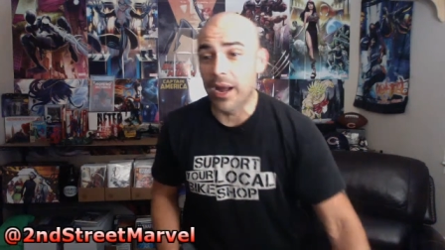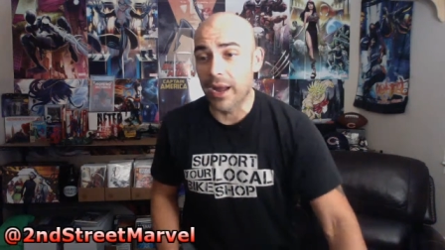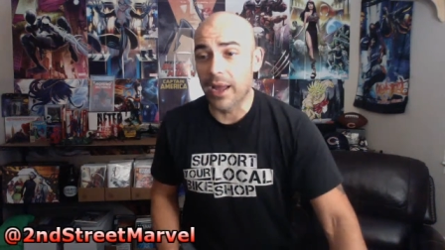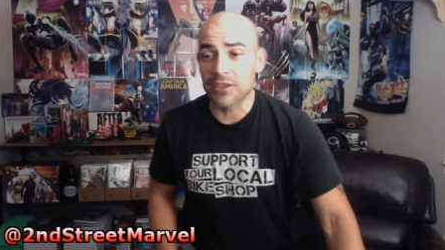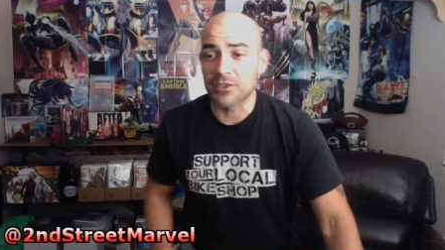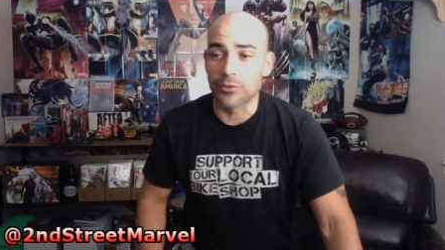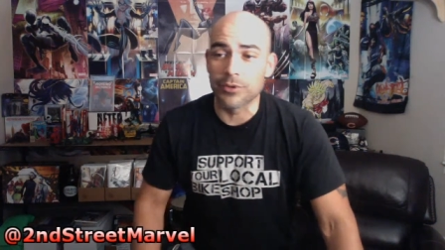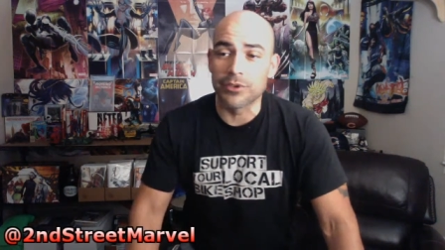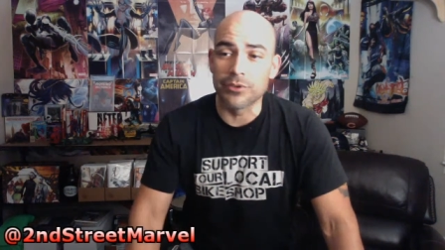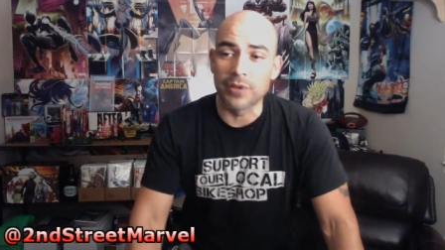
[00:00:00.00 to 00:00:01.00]
I actually really
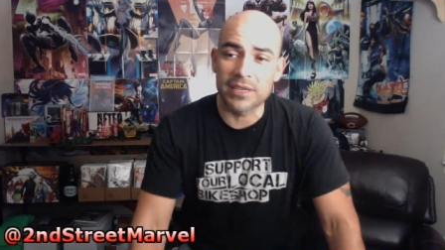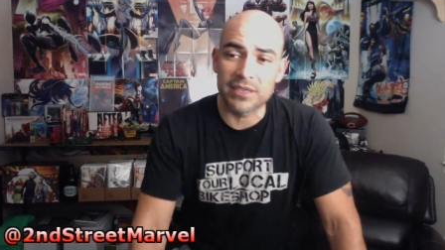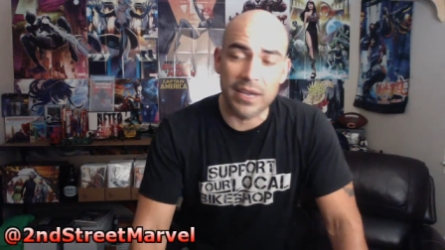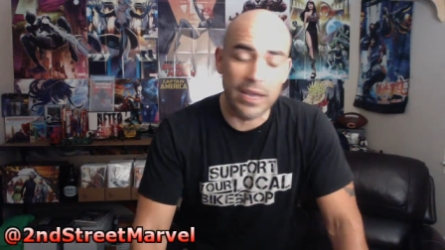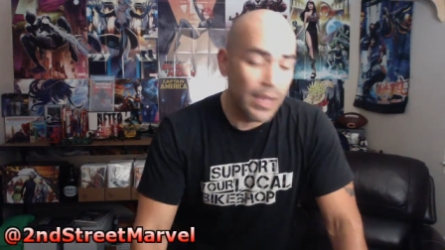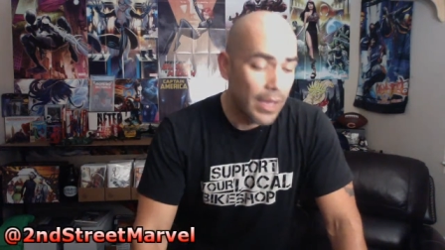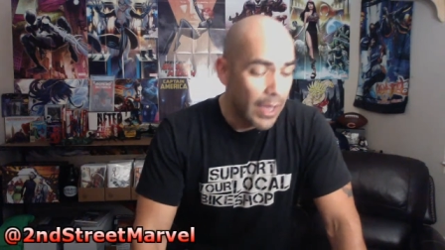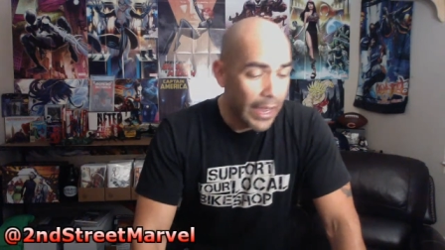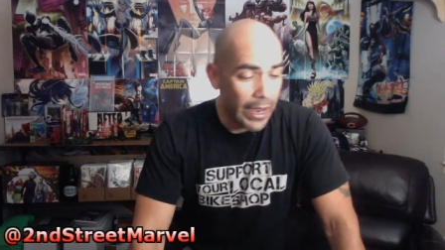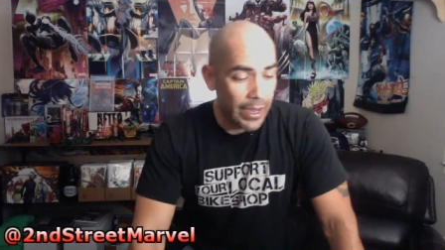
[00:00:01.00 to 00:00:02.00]
do like the guy,
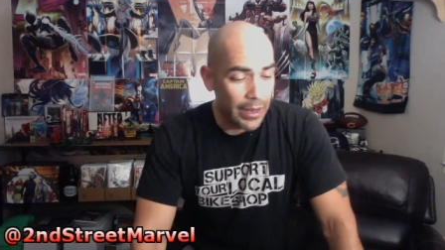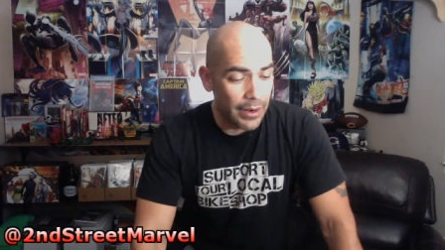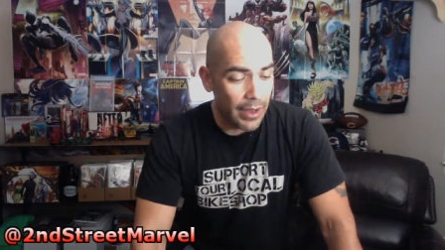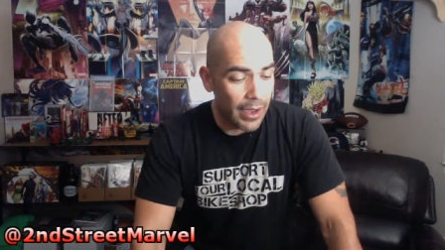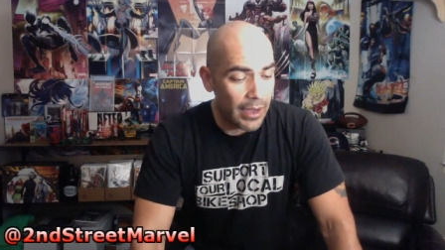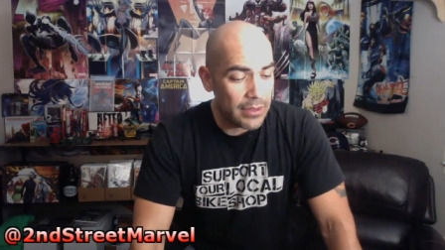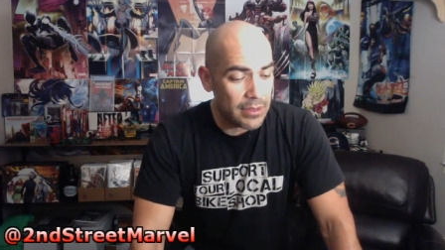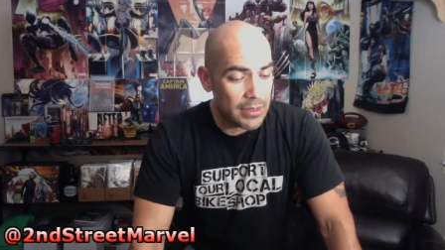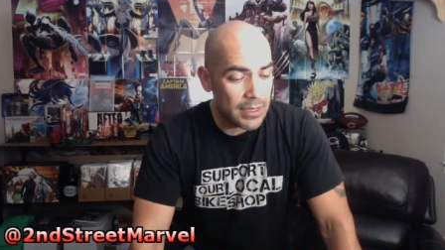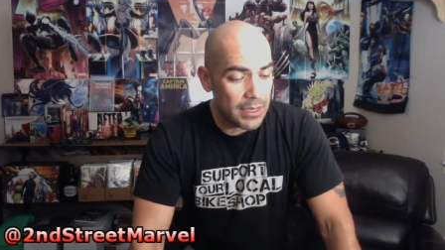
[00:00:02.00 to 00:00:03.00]
and I
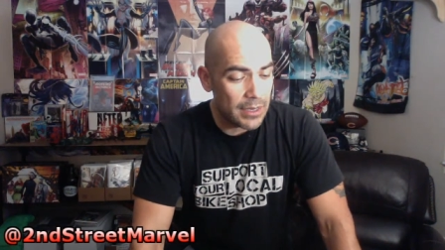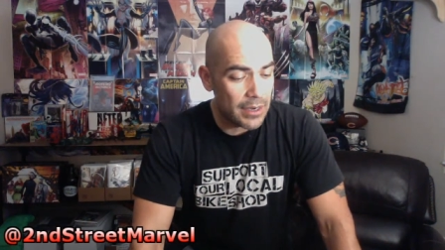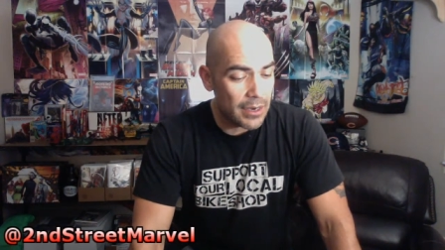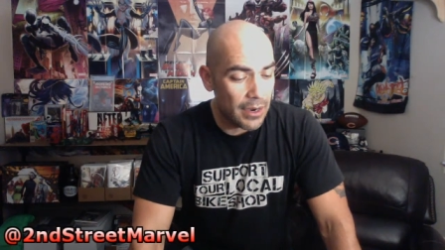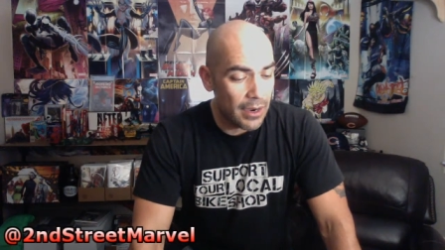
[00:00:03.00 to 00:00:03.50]
think